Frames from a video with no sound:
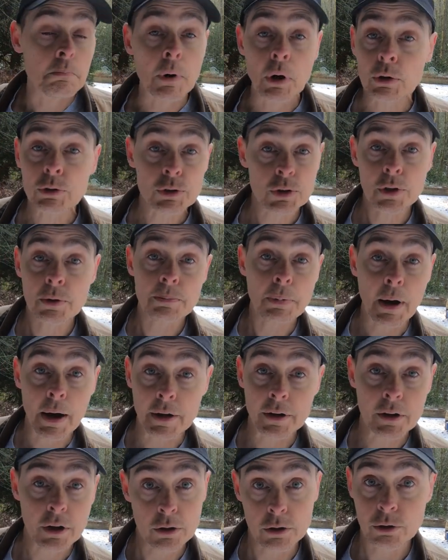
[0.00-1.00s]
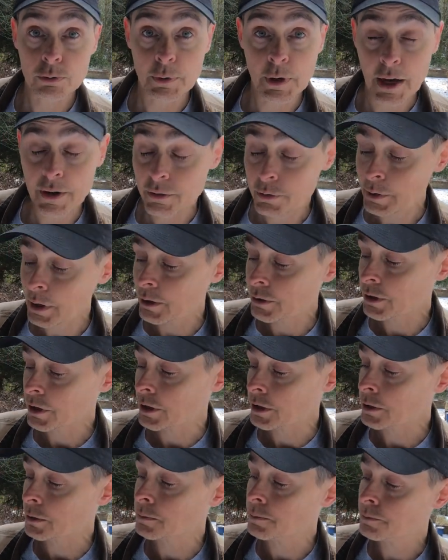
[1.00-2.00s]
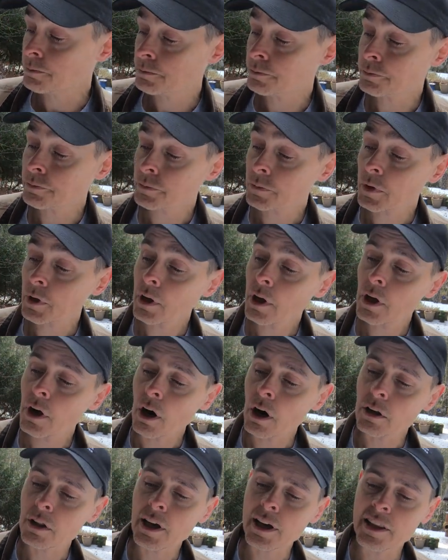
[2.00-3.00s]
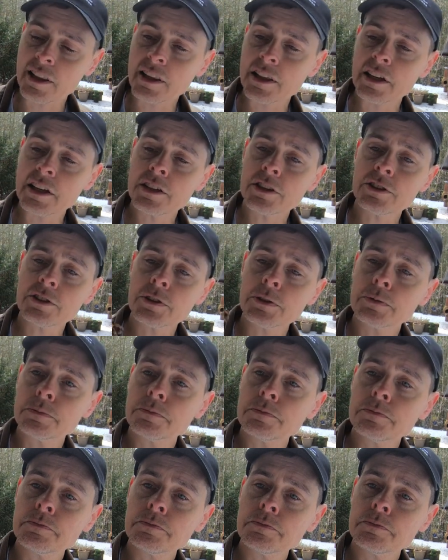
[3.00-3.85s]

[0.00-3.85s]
Most of the pine cones we have around here are like this.